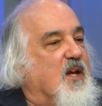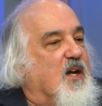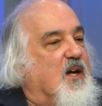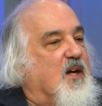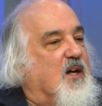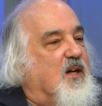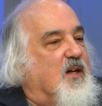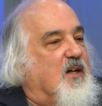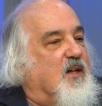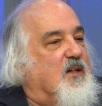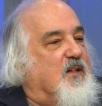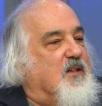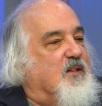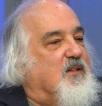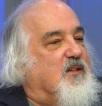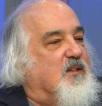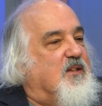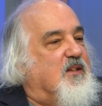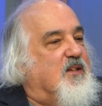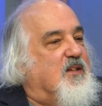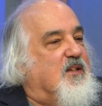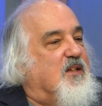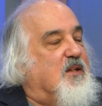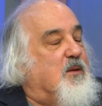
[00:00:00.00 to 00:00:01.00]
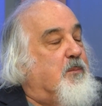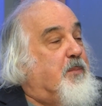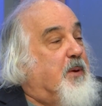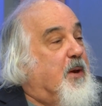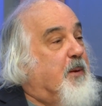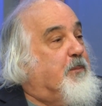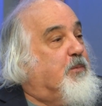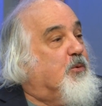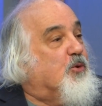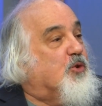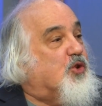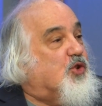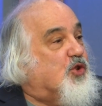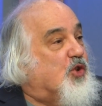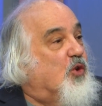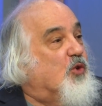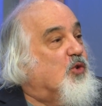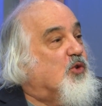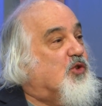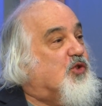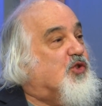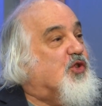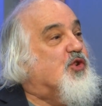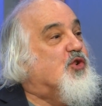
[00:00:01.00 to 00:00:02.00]
The people
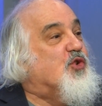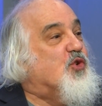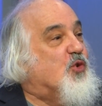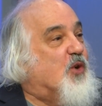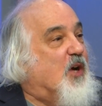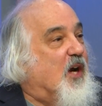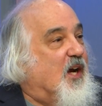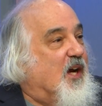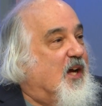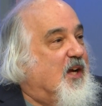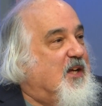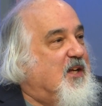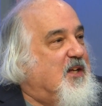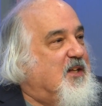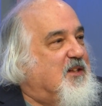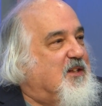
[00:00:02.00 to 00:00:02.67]
chose the new guy.